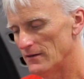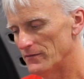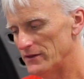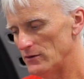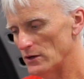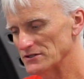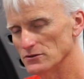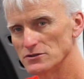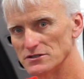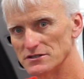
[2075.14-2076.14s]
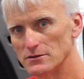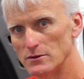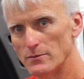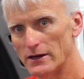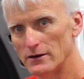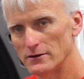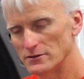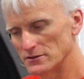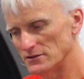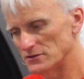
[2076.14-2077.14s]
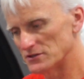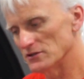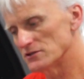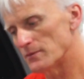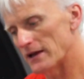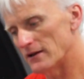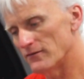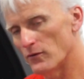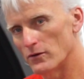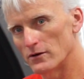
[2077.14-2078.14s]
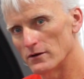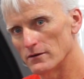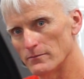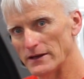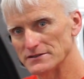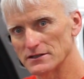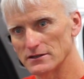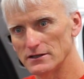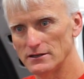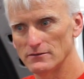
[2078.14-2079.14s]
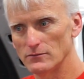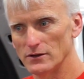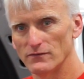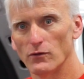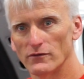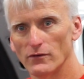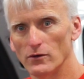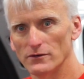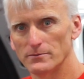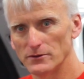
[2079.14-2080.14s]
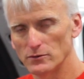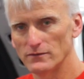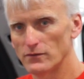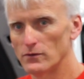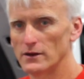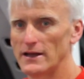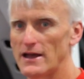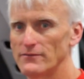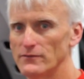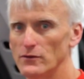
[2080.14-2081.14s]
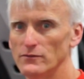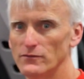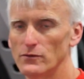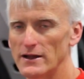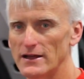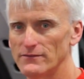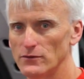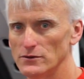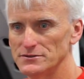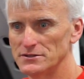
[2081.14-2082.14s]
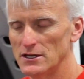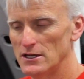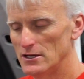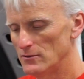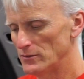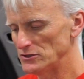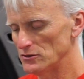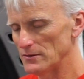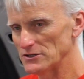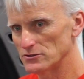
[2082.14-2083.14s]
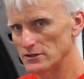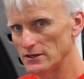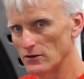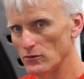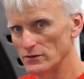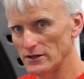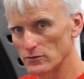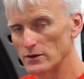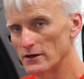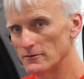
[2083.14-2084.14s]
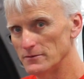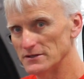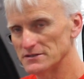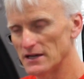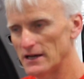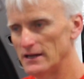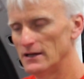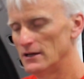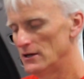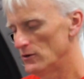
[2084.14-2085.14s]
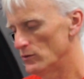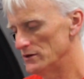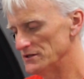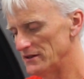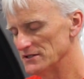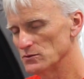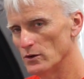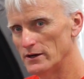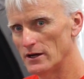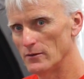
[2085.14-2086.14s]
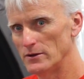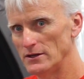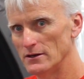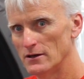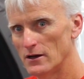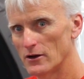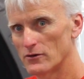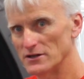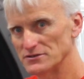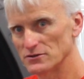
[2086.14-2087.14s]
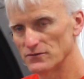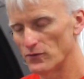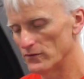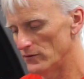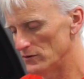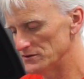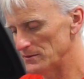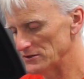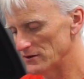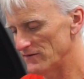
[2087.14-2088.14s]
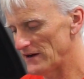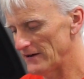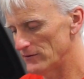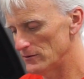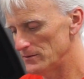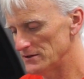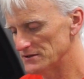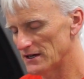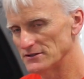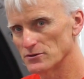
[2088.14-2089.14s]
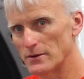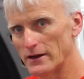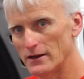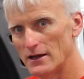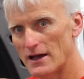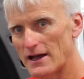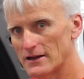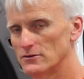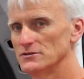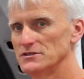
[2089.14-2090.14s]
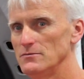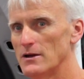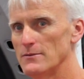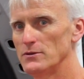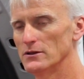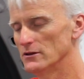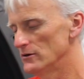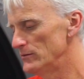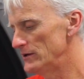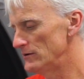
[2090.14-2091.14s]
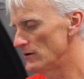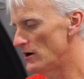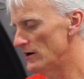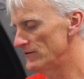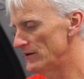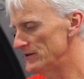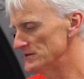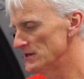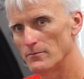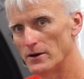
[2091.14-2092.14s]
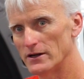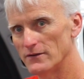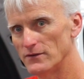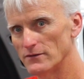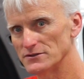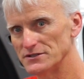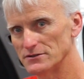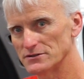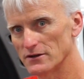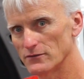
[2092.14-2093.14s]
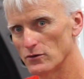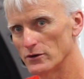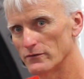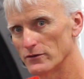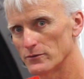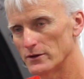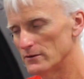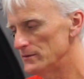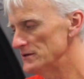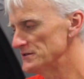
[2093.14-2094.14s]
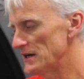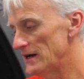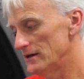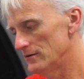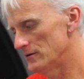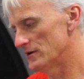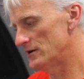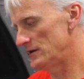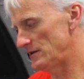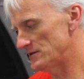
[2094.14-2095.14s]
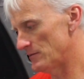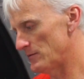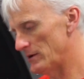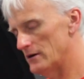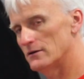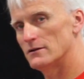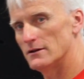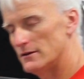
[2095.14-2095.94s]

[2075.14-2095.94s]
the resolutions can be better. You're still spanning 4 volts, between half a volt and 4.5 volts, but you're measuring only 300 psi, whereas on this one, I'll be across those 4 volts measuring 500 psi, so my accuracy might be a little bit off on this. But if you ever see yourself going over 300 psi, you're going to need something bigger. You